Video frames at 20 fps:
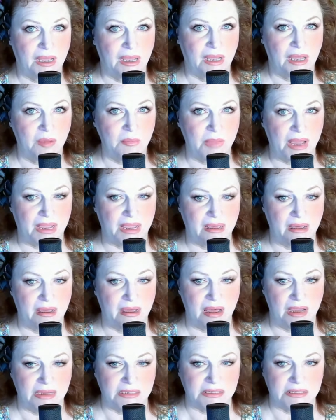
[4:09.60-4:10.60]
Oh my
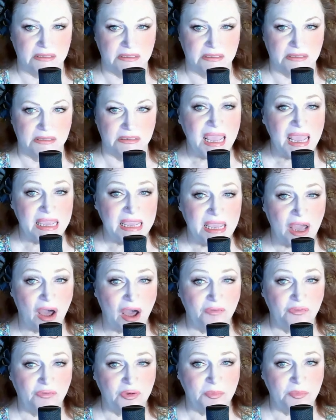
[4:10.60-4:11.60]
gosh. He
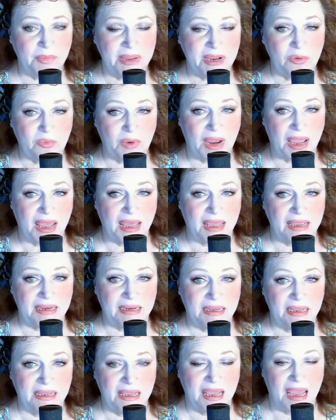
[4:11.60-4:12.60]
offered me a ride.
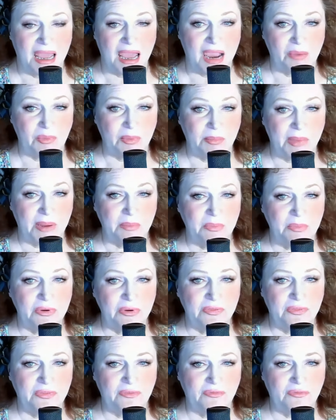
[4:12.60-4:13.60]
I remember
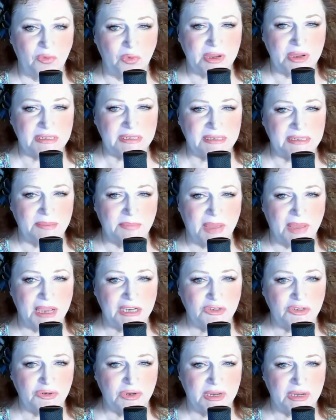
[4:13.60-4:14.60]
the voice in my
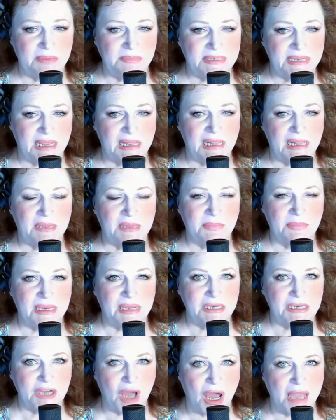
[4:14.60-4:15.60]
dream telling me
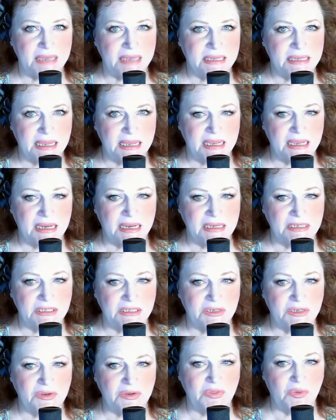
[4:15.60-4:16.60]
not to get
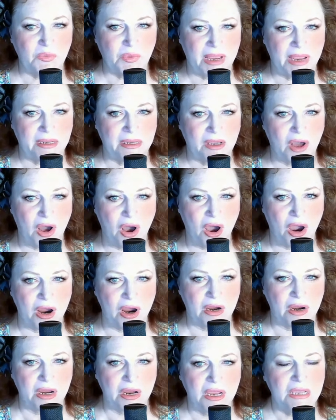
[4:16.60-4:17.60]
into the red
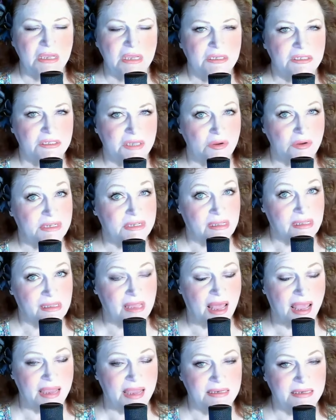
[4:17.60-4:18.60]
car, so
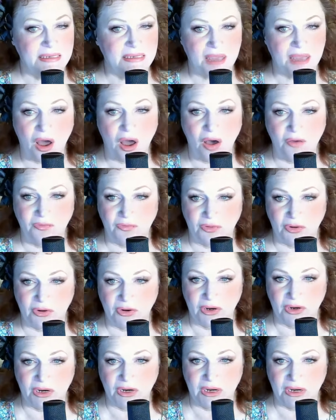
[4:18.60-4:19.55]
declined his offer.